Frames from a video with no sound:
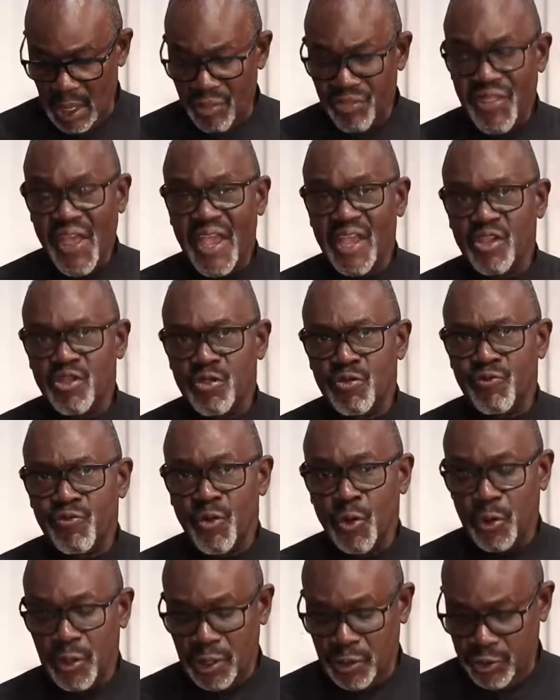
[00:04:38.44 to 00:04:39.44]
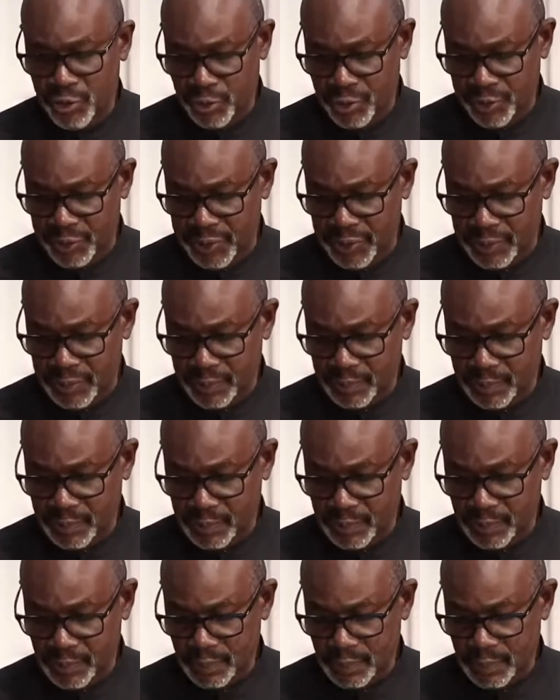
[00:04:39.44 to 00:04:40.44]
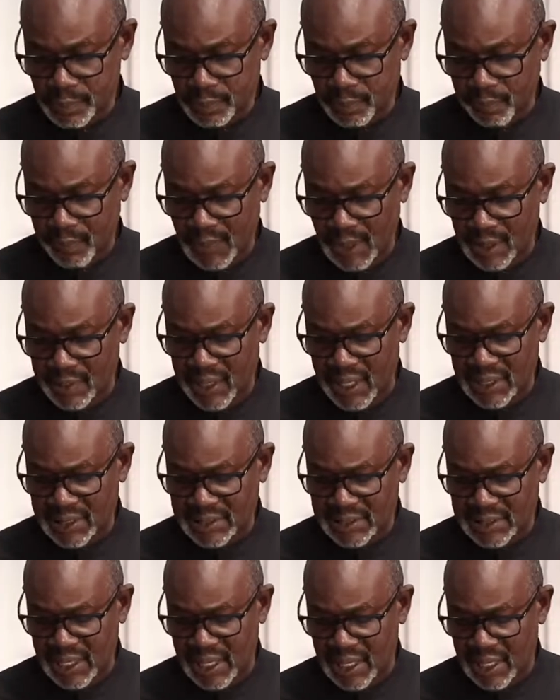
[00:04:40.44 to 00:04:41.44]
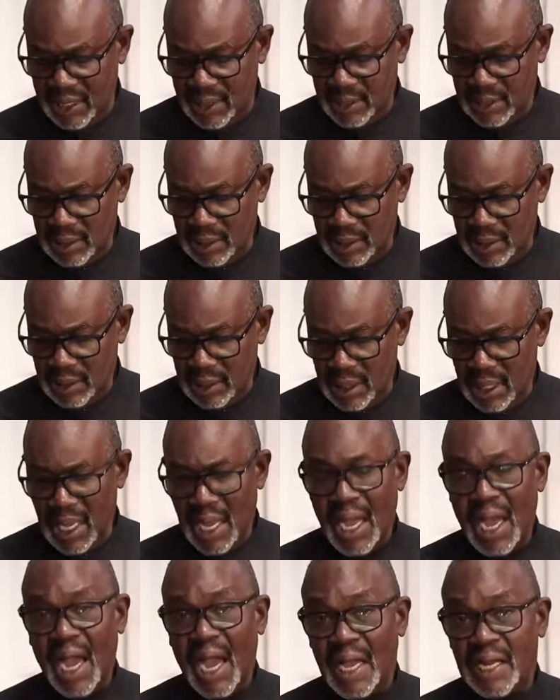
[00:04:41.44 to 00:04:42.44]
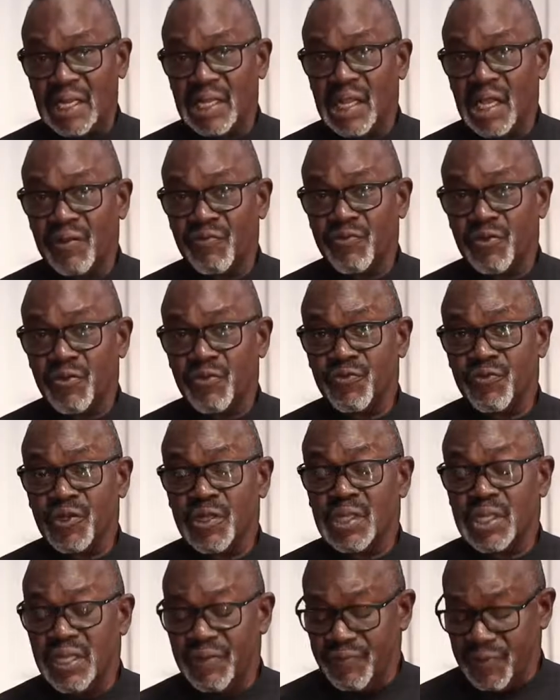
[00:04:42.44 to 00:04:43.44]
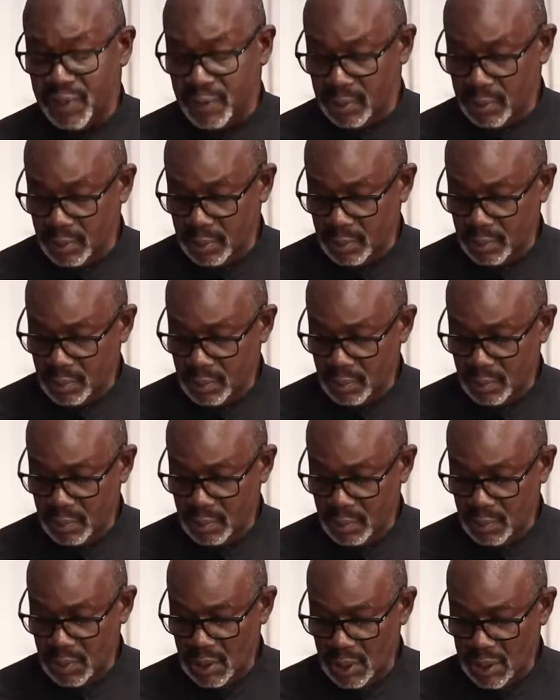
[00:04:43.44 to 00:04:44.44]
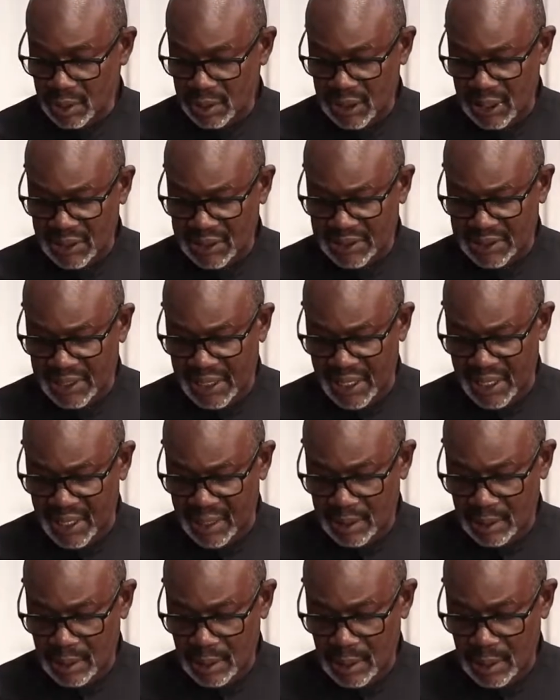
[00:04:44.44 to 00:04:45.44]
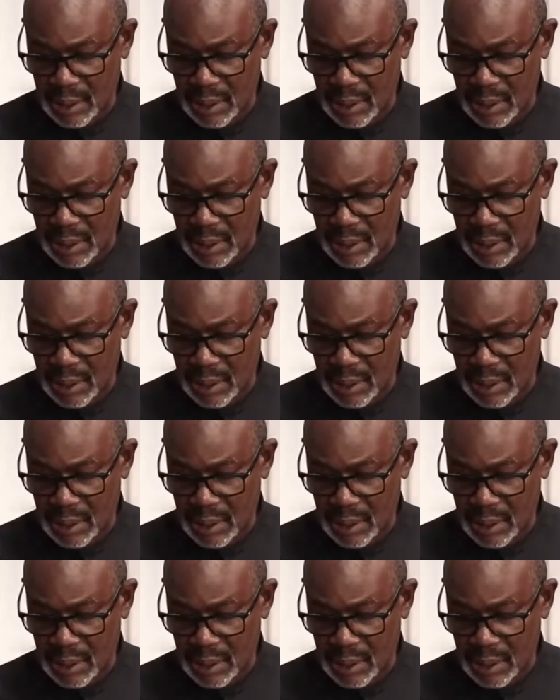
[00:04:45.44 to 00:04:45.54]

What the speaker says: "Thank you for enduring." They said, "I love you for living." They said,